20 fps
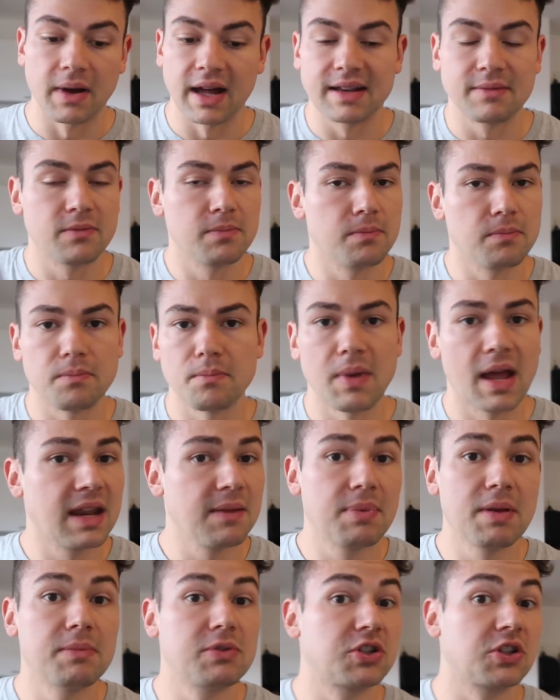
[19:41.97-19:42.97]
But
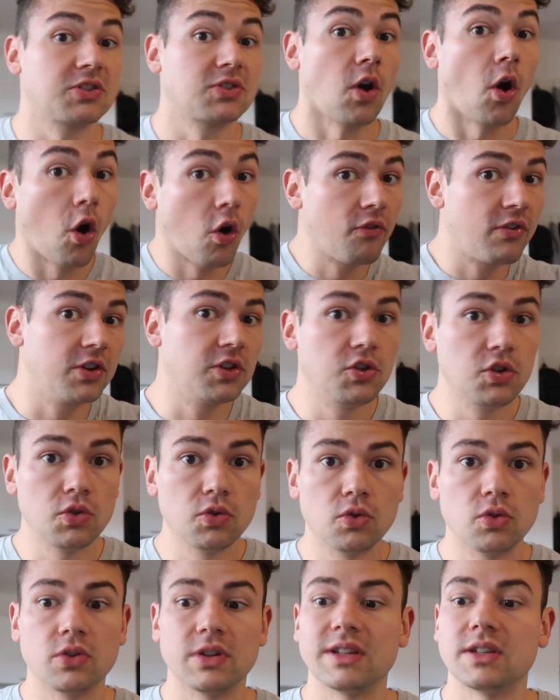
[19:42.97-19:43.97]
many people just
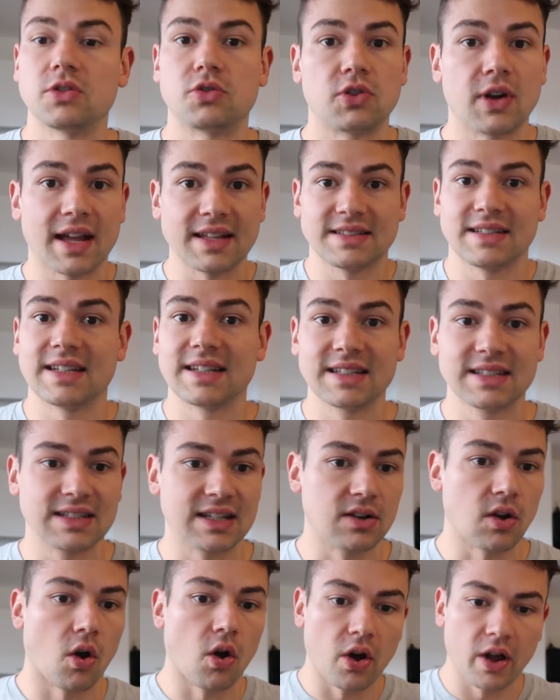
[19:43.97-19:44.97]
overdo dressings
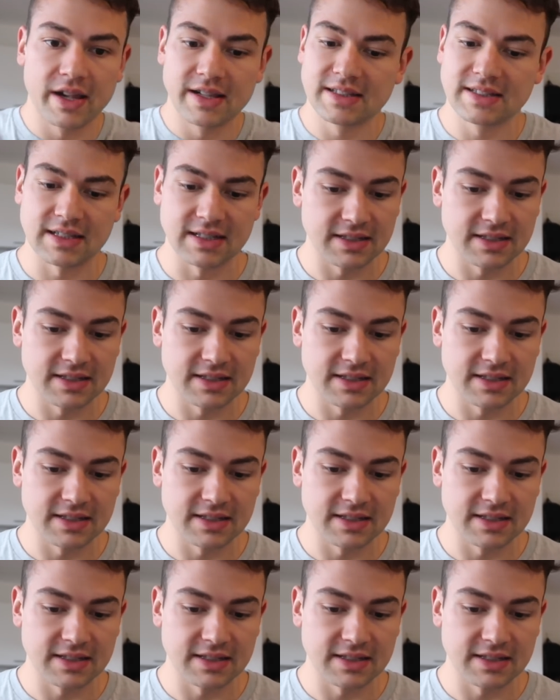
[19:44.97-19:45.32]
and oils,